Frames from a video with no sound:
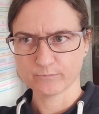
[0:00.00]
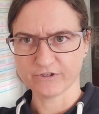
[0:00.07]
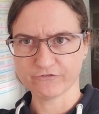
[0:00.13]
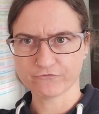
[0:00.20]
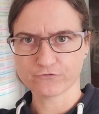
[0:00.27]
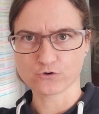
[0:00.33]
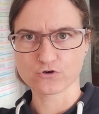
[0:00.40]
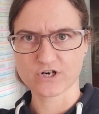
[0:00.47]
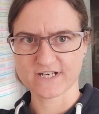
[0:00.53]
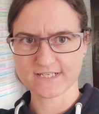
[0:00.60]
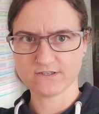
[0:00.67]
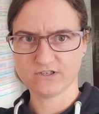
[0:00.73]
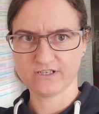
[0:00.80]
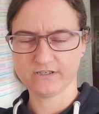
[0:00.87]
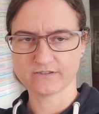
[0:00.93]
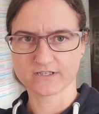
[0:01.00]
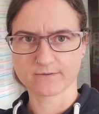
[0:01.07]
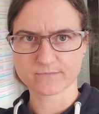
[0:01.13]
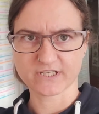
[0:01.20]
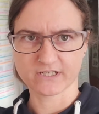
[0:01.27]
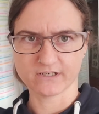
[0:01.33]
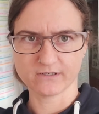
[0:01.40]
before I ended
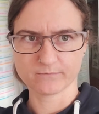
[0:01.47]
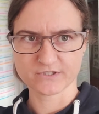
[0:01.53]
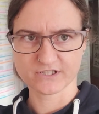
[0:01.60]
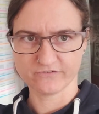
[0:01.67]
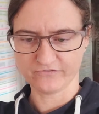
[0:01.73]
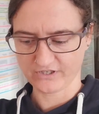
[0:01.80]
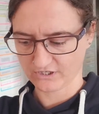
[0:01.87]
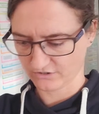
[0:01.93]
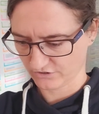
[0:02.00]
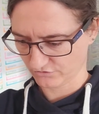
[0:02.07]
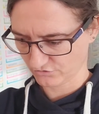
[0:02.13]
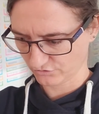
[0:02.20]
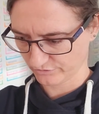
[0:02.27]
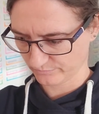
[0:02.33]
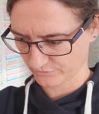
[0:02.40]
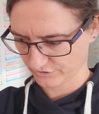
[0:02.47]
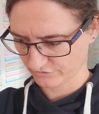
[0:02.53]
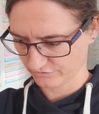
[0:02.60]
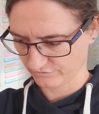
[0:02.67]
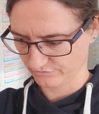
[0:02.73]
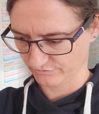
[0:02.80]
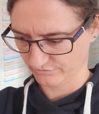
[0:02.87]
up taking him to the vet, I took him
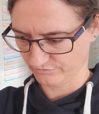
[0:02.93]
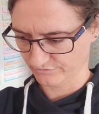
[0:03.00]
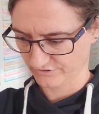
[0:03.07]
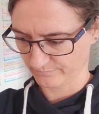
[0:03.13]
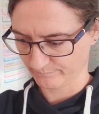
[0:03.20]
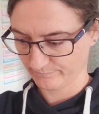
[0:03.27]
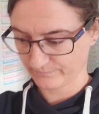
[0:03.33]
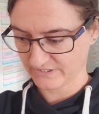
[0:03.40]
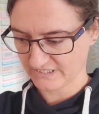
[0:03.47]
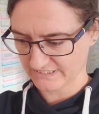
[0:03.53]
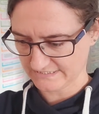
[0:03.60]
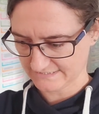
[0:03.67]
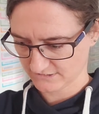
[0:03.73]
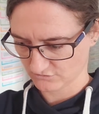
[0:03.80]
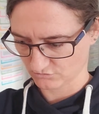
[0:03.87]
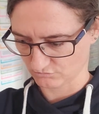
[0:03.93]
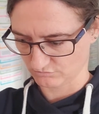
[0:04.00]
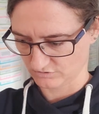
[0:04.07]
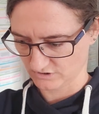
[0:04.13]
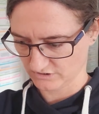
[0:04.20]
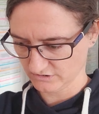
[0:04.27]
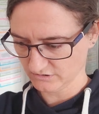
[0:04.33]
to the pet
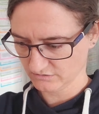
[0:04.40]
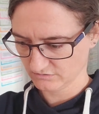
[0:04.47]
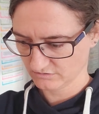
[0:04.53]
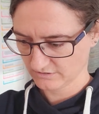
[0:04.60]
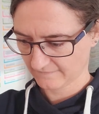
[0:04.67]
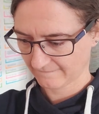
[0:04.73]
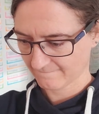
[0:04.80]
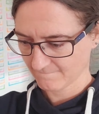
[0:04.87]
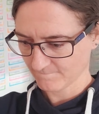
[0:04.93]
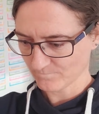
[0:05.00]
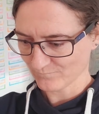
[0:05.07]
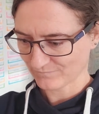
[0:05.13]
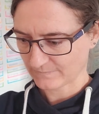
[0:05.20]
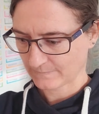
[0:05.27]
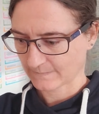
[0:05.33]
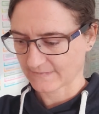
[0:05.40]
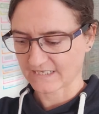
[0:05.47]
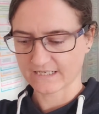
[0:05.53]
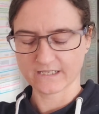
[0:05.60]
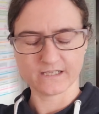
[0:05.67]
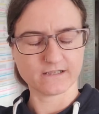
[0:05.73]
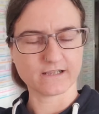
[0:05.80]
store,
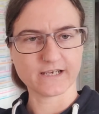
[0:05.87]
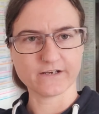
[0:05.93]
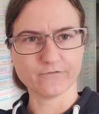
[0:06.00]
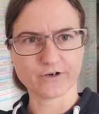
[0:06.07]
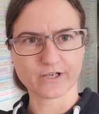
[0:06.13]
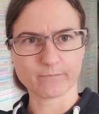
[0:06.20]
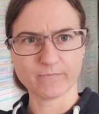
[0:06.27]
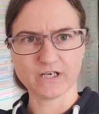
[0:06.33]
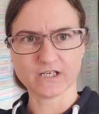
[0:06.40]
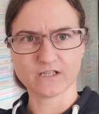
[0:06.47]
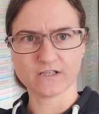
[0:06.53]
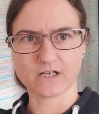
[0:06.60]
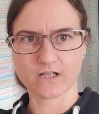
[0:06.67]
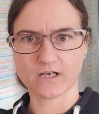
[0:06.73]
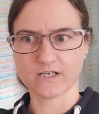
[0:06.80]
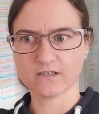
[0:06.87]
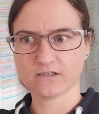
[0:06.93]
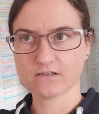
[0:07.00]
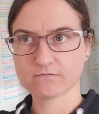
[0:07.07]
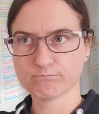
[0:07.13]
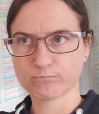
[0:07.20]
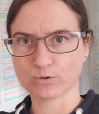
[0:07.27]
and they recommended that I
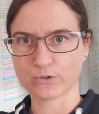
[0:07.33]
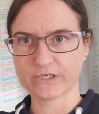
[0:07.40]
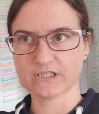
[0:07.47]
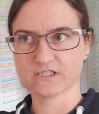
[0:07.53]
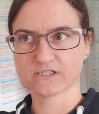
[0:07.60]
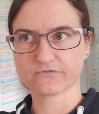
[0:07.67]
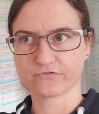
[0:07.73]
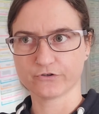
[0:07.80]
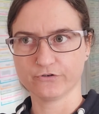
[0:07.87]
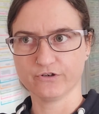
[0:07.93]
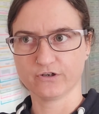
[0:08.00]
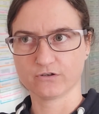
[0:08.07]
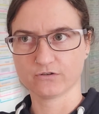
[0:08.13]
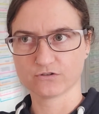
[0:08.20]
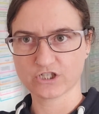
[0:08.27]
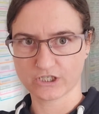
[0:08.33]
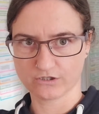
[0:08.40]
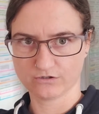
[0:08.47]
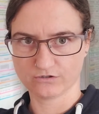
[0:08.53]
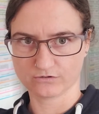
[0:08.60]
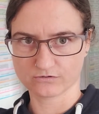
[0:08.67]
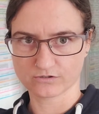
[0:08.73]
boil his food in
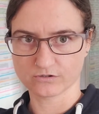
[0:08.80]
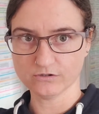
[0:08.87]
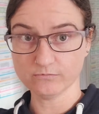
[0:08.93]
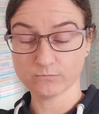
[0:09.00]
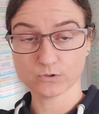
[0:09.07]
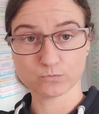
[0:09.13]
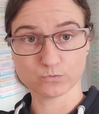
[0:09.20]
chicken noodle soup,